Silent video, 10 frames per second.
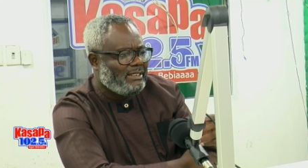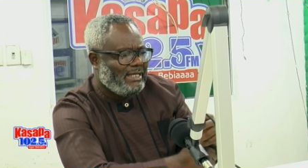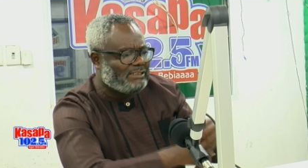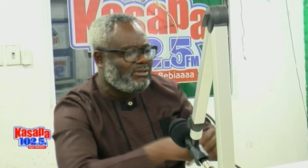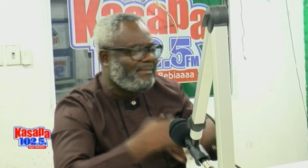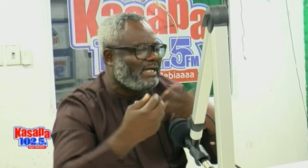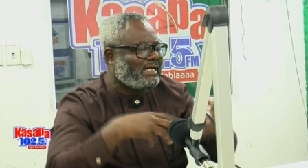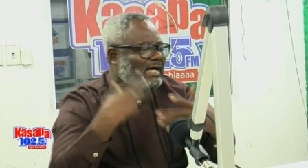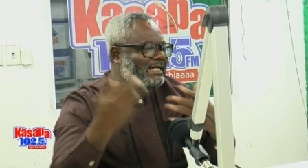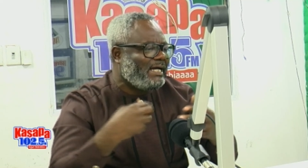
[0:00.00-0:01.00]
It's one my
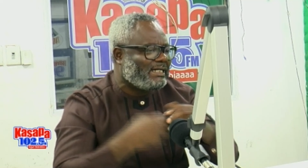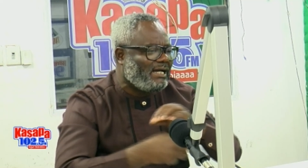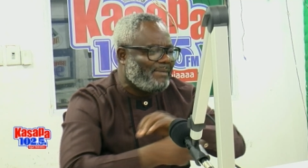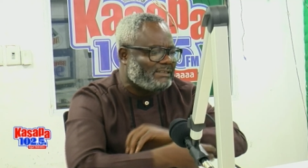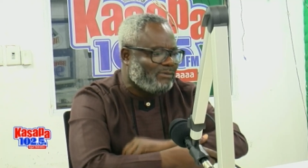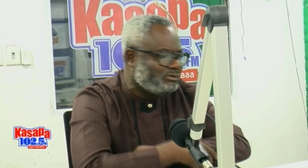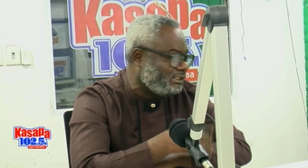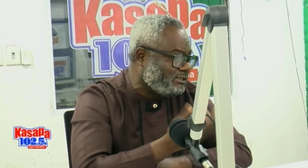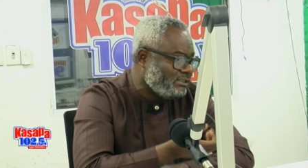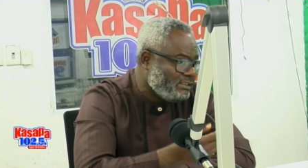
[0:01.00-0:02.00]
can't back. Don't say.